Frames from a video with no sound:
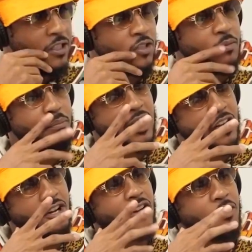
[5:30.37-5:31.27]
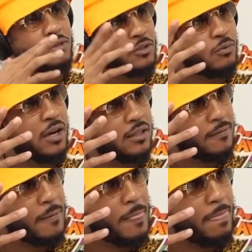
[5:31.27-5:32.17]
See, Big Curly was the one.
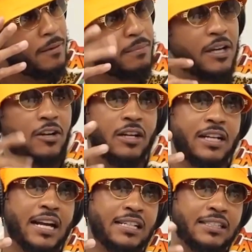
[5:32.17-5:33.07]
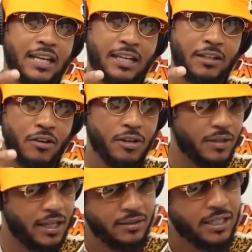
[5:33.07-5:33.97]
But Big Curly got his game. You know,
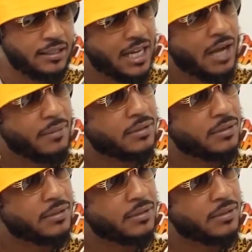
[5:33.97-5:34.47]
he did time